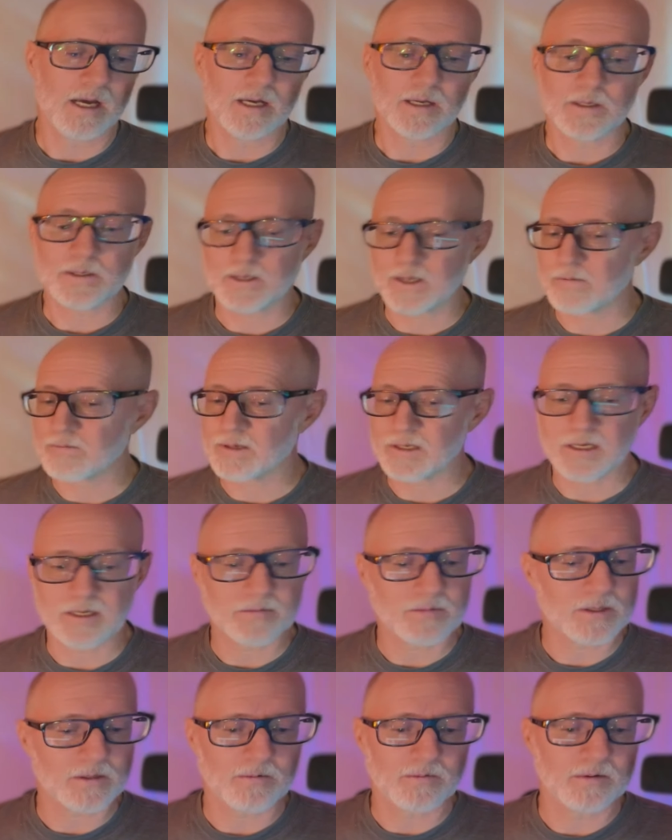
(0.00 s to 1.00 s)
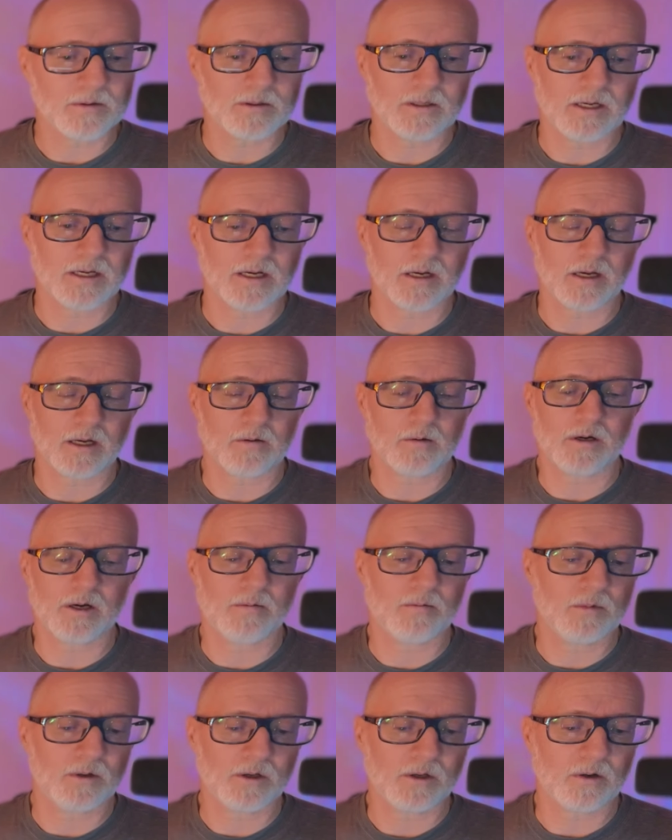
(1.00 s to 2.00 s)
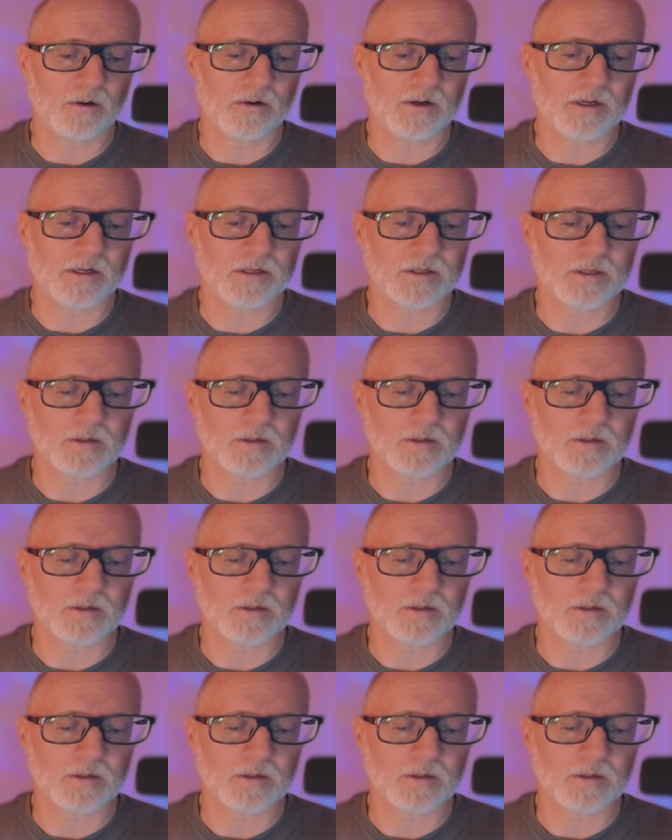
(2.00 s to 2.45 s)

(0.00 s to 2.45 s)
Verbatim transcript: Sometimes I feel like, like when I'm really hurting,